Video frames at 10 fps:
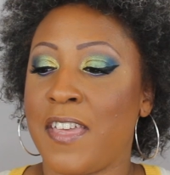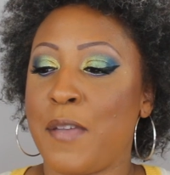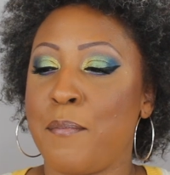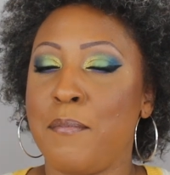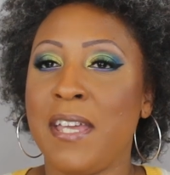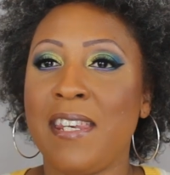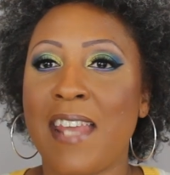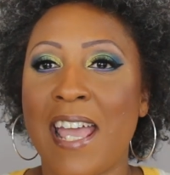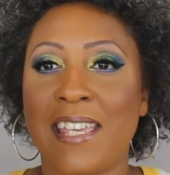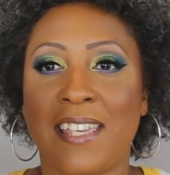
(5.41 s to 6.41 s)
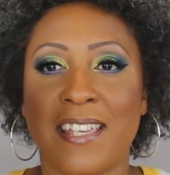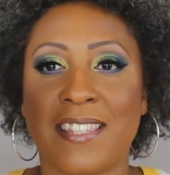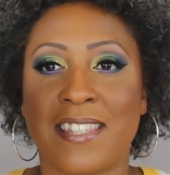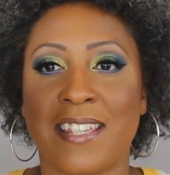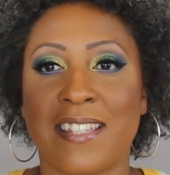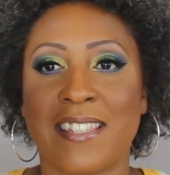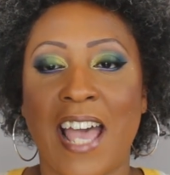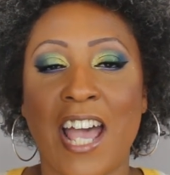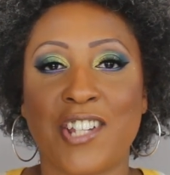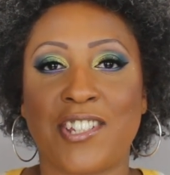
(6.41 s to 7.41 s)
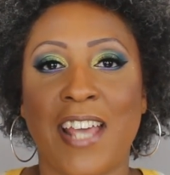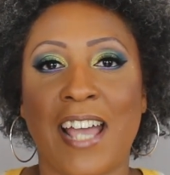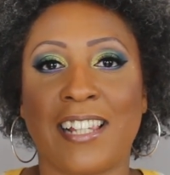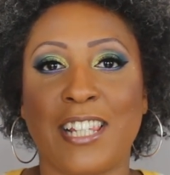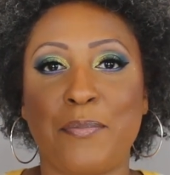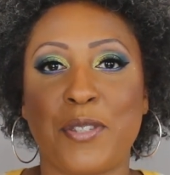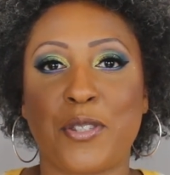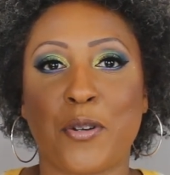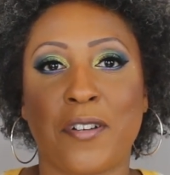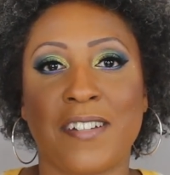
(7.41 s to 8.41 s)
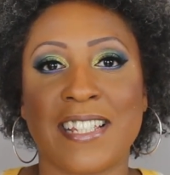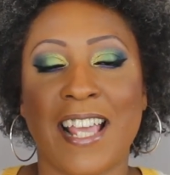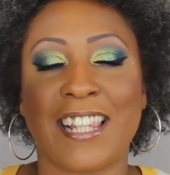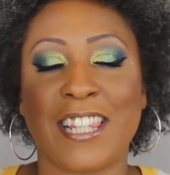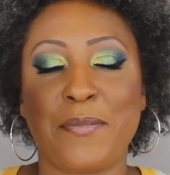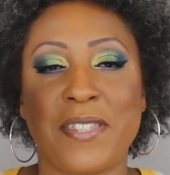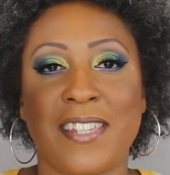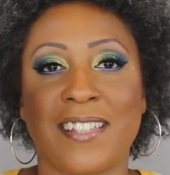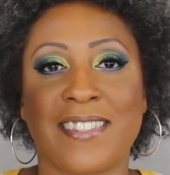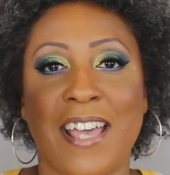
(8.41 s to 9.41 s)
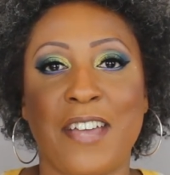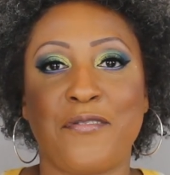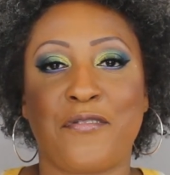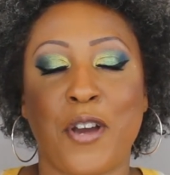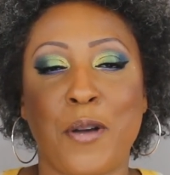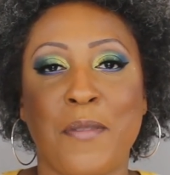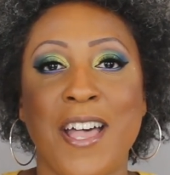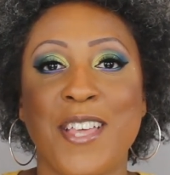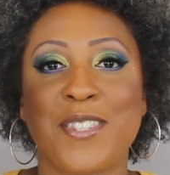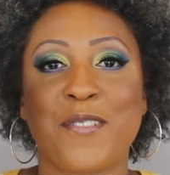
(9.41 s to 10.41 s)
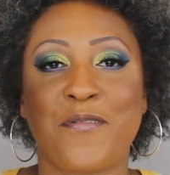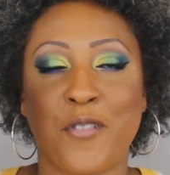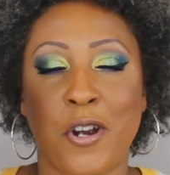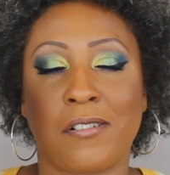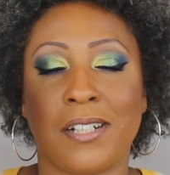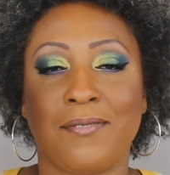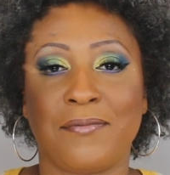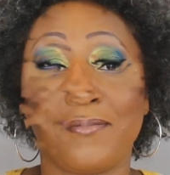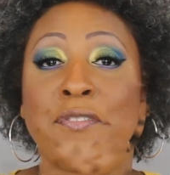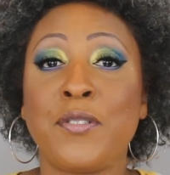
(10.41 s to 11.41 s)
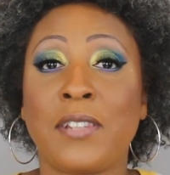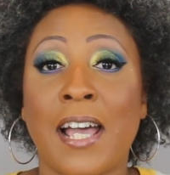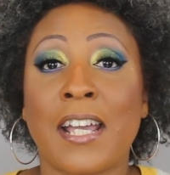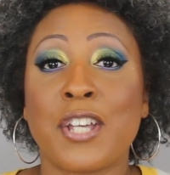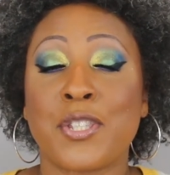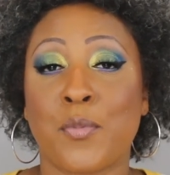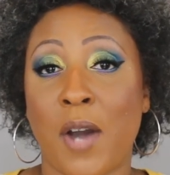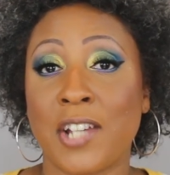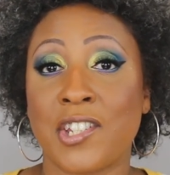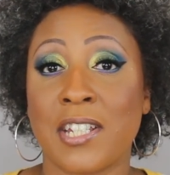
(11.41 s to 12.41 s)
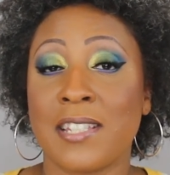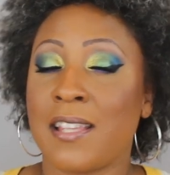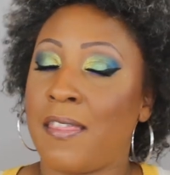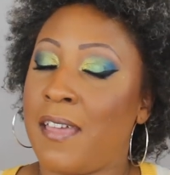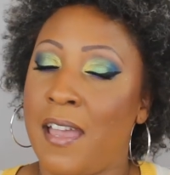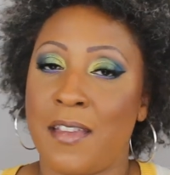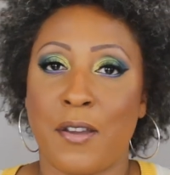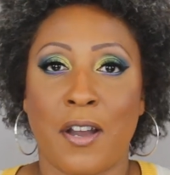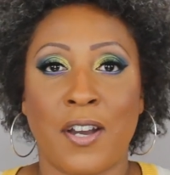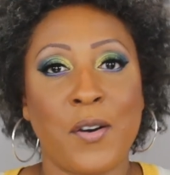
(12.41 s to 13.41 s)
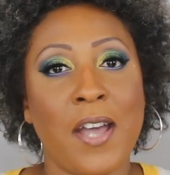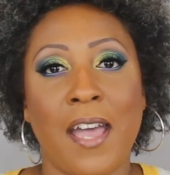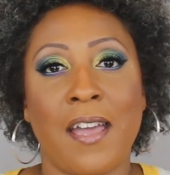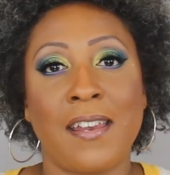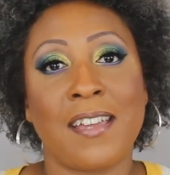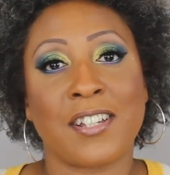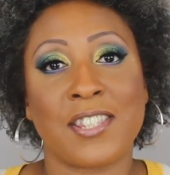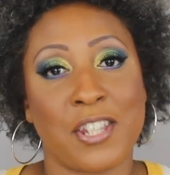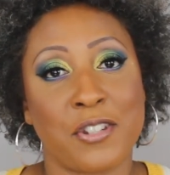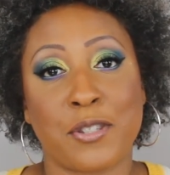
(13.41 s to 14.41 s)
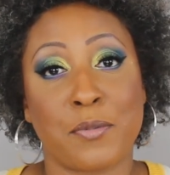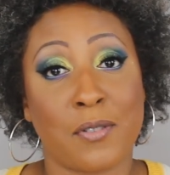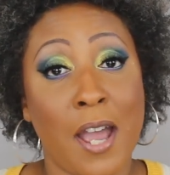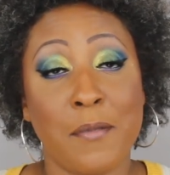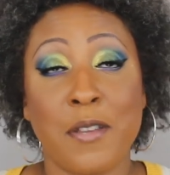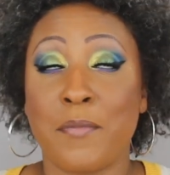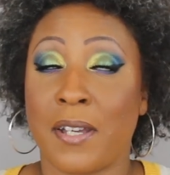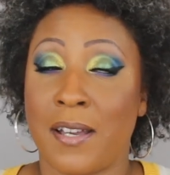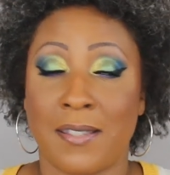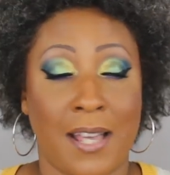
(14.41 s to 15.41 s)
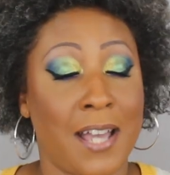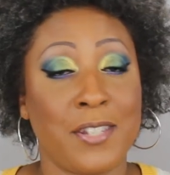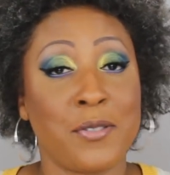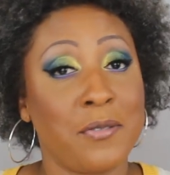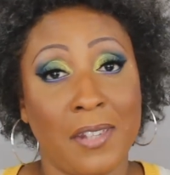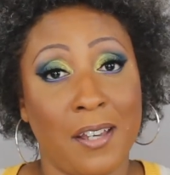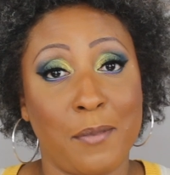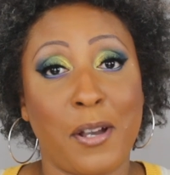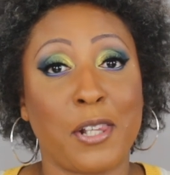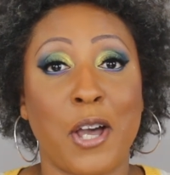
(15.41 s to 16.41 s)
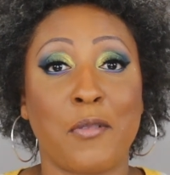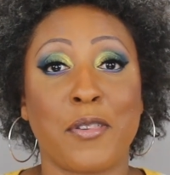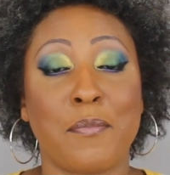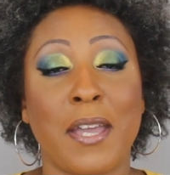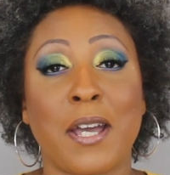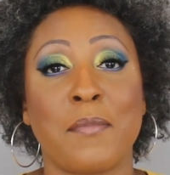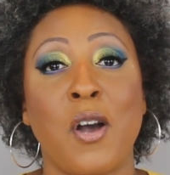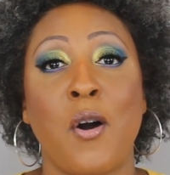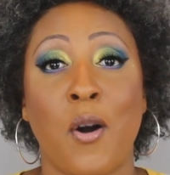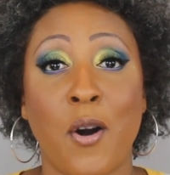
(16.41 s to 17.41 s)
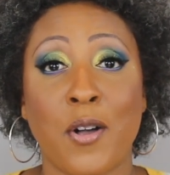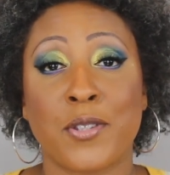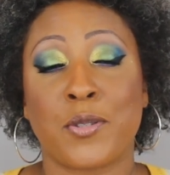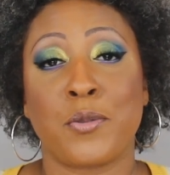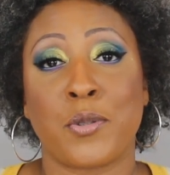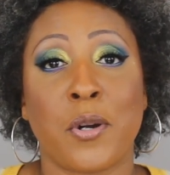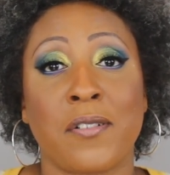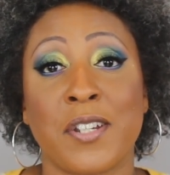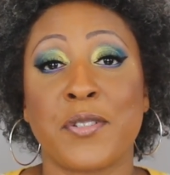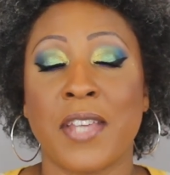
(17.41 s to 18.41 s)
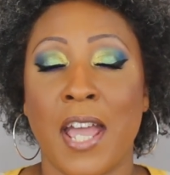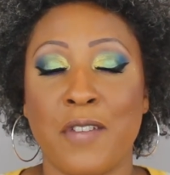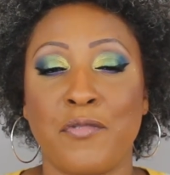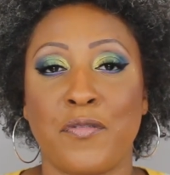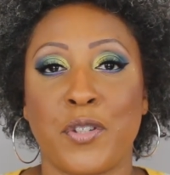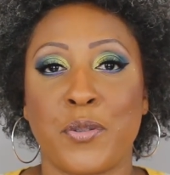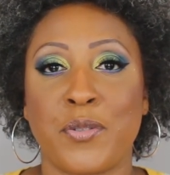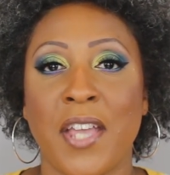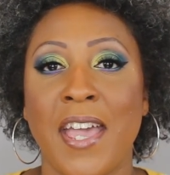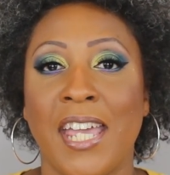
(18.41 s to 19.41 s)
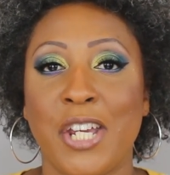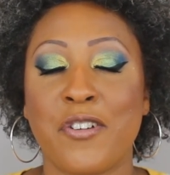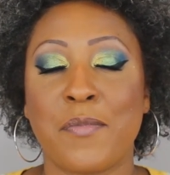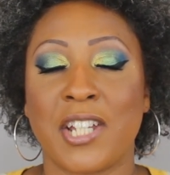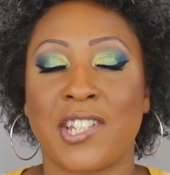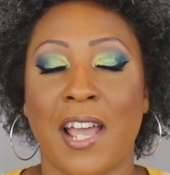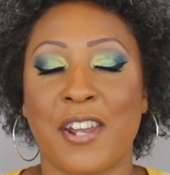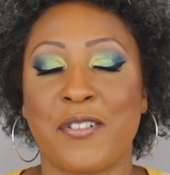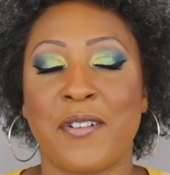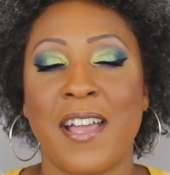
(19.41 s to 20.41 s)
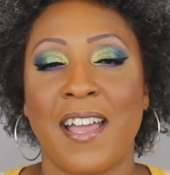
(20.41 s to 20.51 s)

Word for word: the Midnight Kisses hashtag Lipstories lipstick set from Sephora. If you like swatches, then go ahead and consider subscribing because I do them along with makeup hauls, tutorials, and reviews here on my channel